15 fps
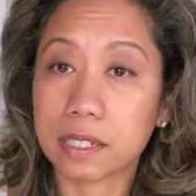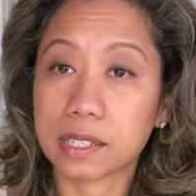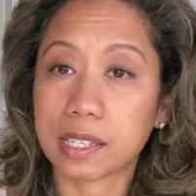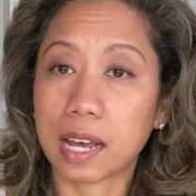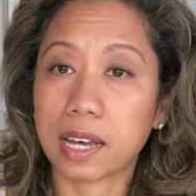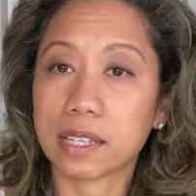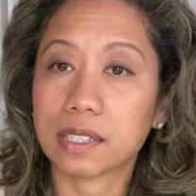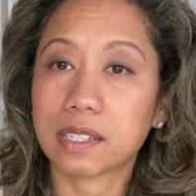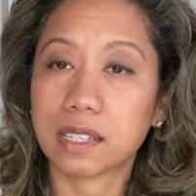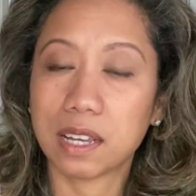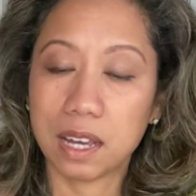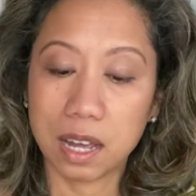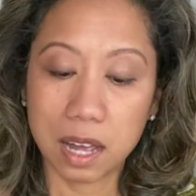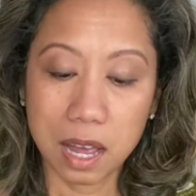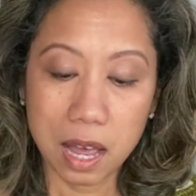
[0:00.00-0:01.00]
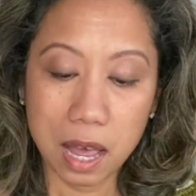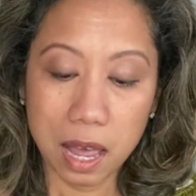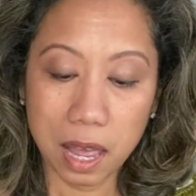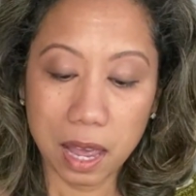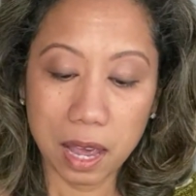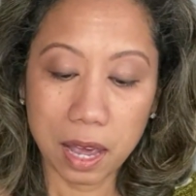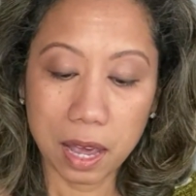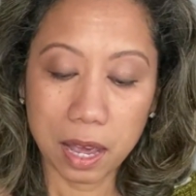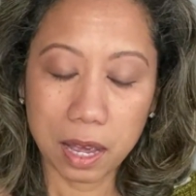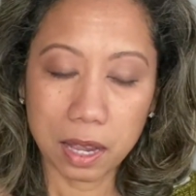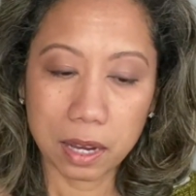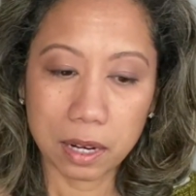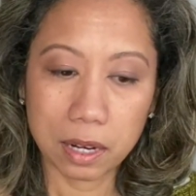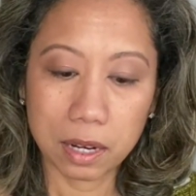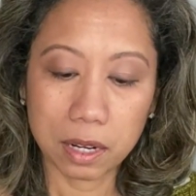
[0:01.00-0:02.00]
size
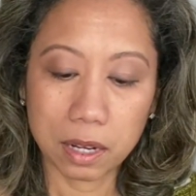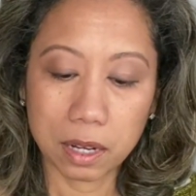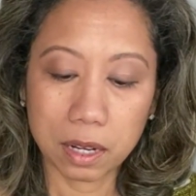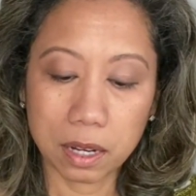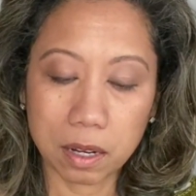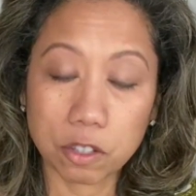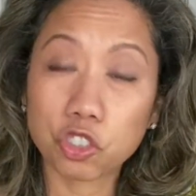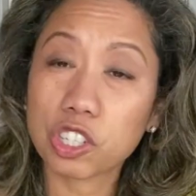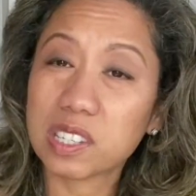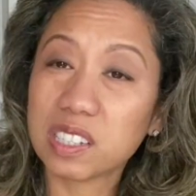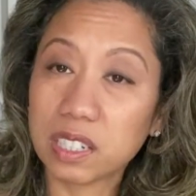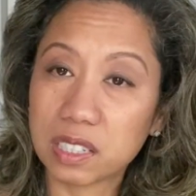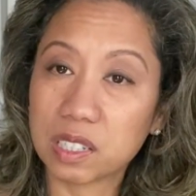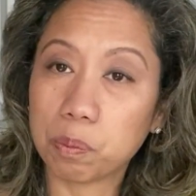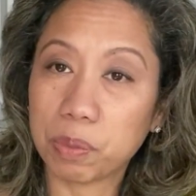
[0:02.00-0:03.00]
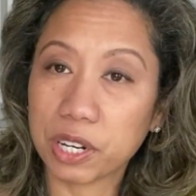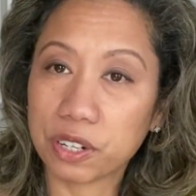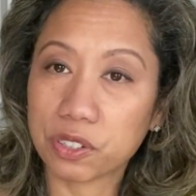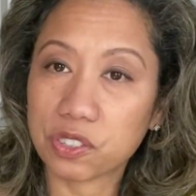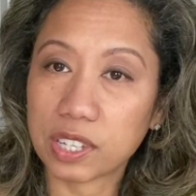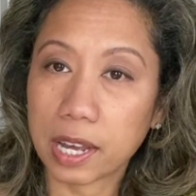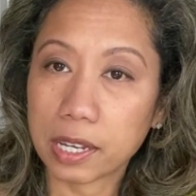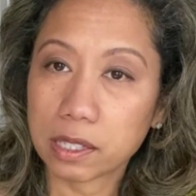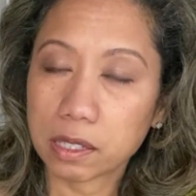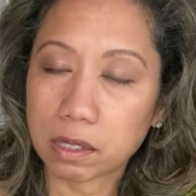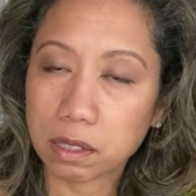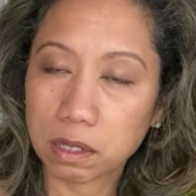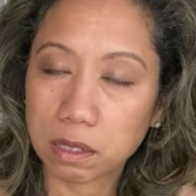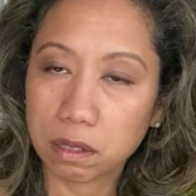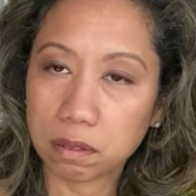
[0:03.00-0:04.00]
and just knit the bigger side,
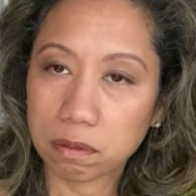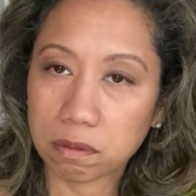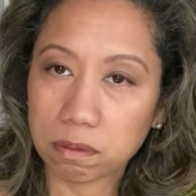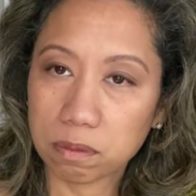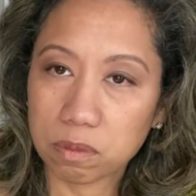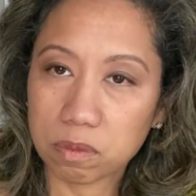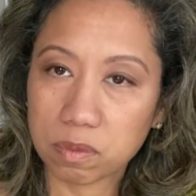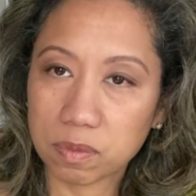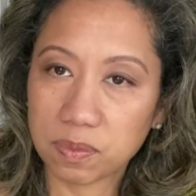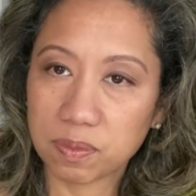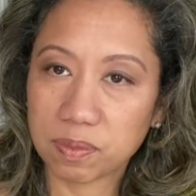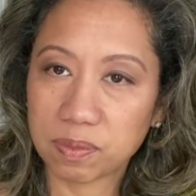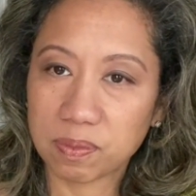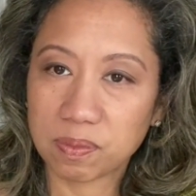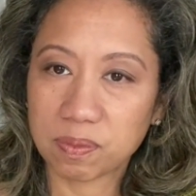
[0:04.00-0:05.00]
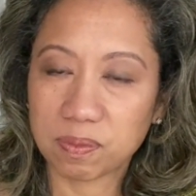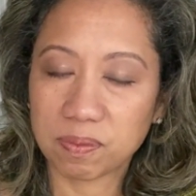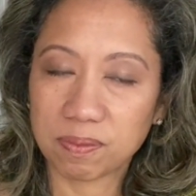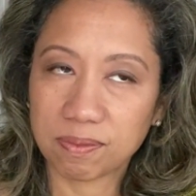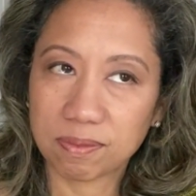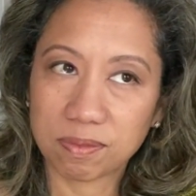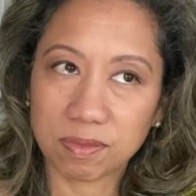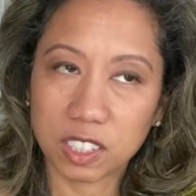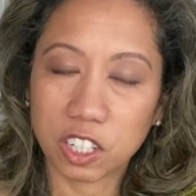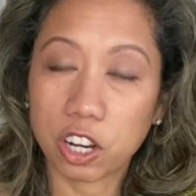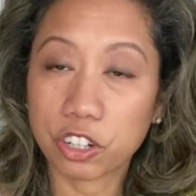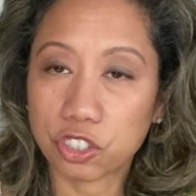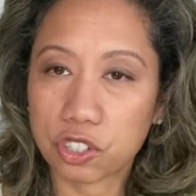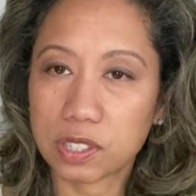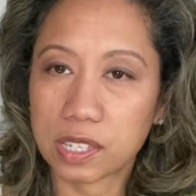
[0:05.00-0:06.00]
the
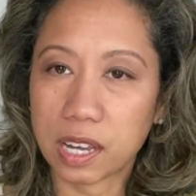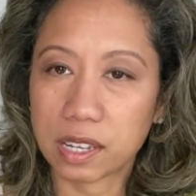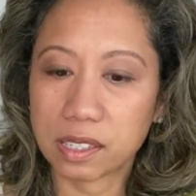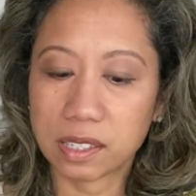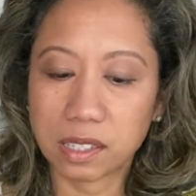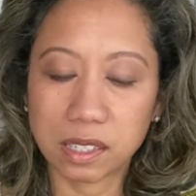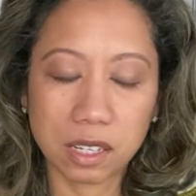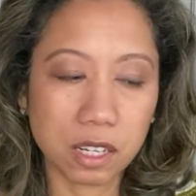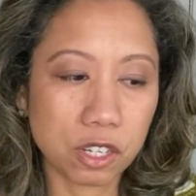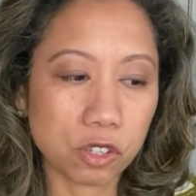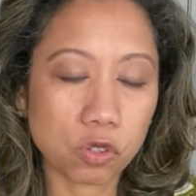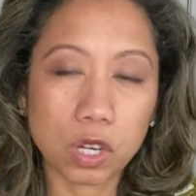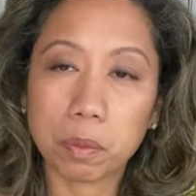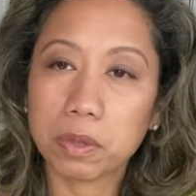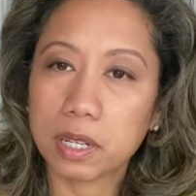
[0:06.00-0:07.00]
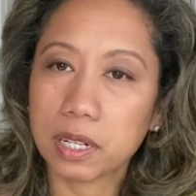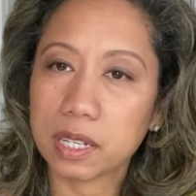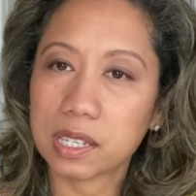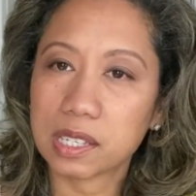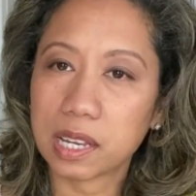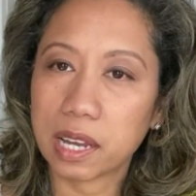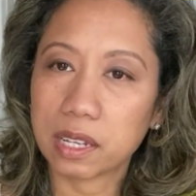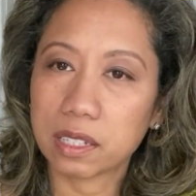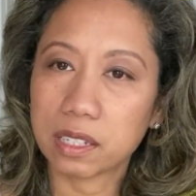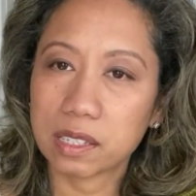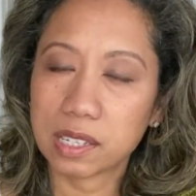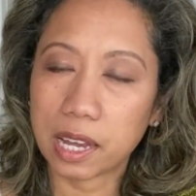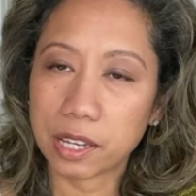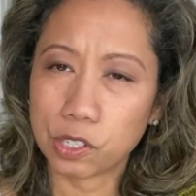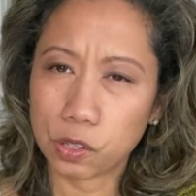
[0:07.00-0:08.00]
larger size. So I'm knitting the
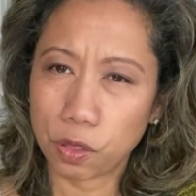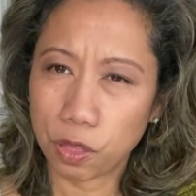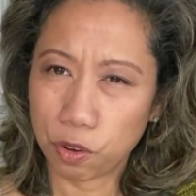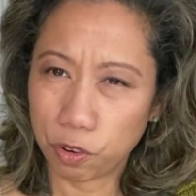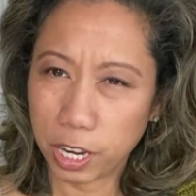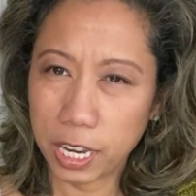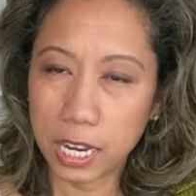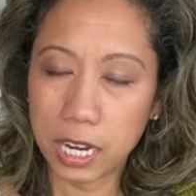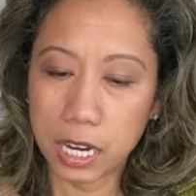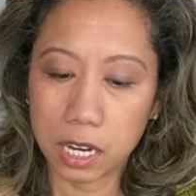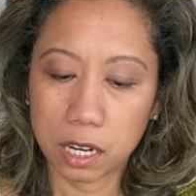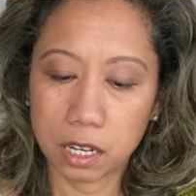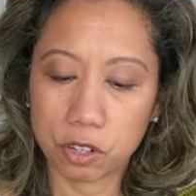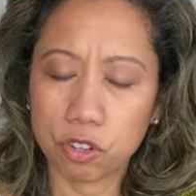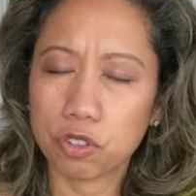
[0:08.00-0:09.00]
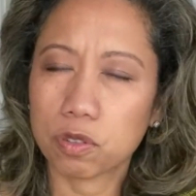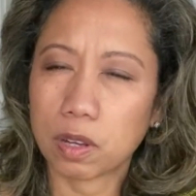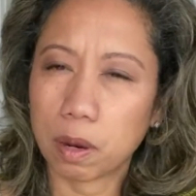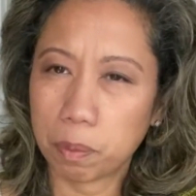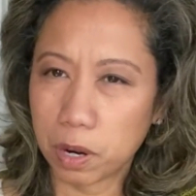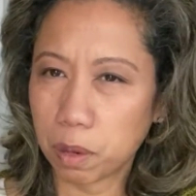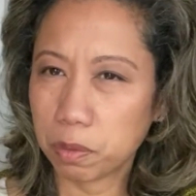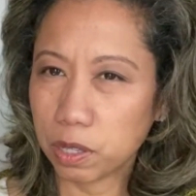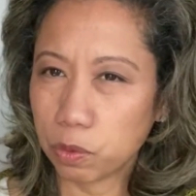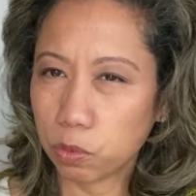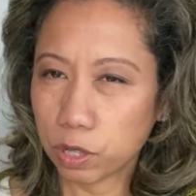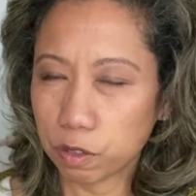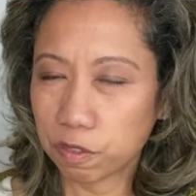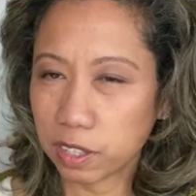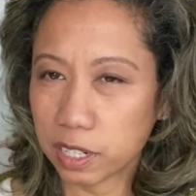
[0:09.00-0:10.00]
size 3. I probably would
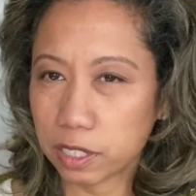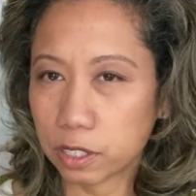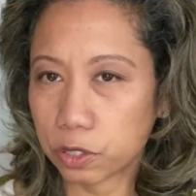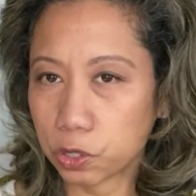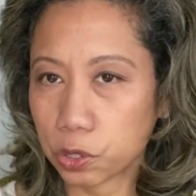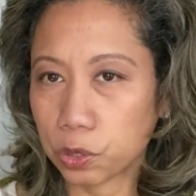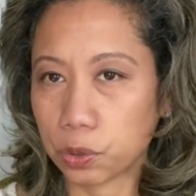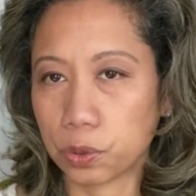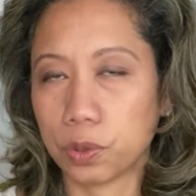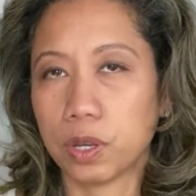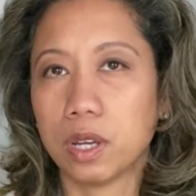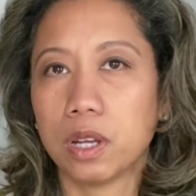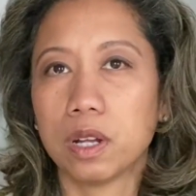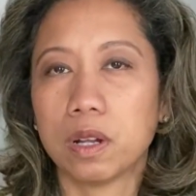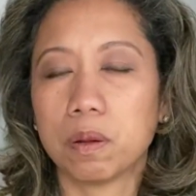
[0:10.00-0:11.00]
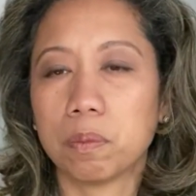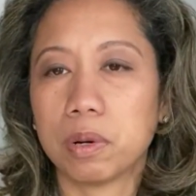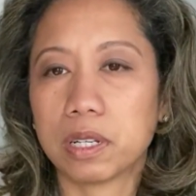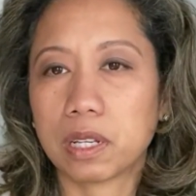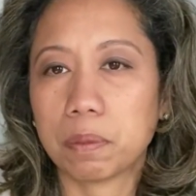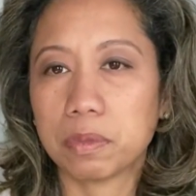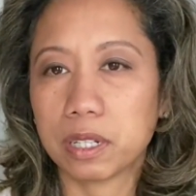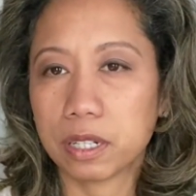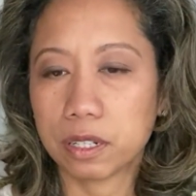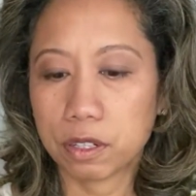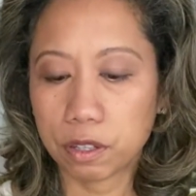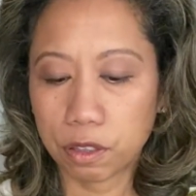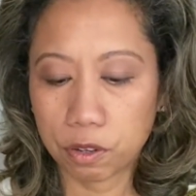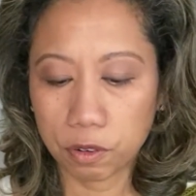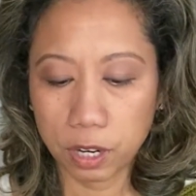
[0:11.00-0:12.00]
have knitted the 2, but I'm knitting the
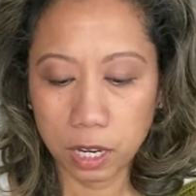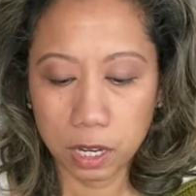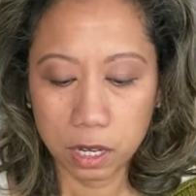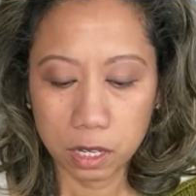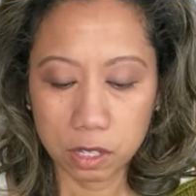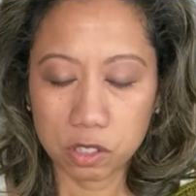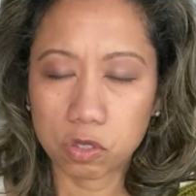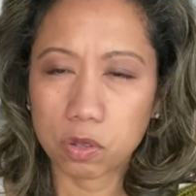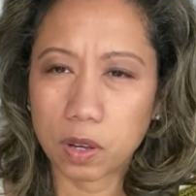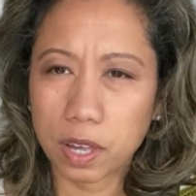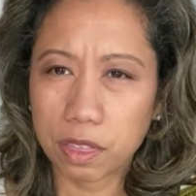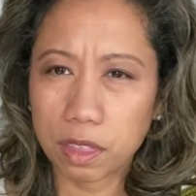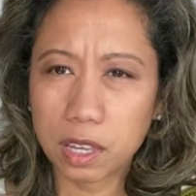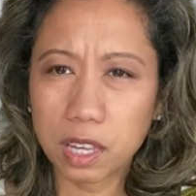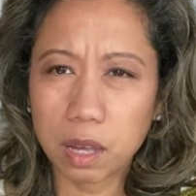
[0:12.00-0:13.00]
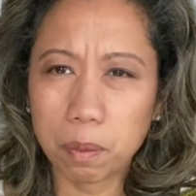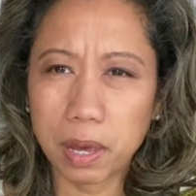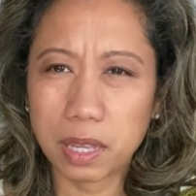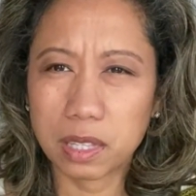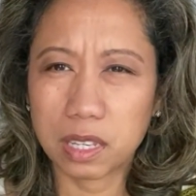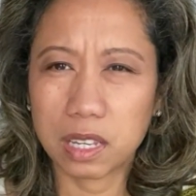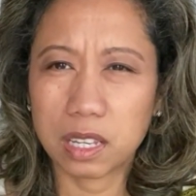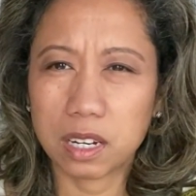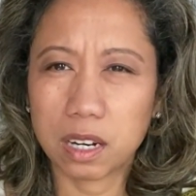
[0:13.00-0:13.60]
3. So I think I might need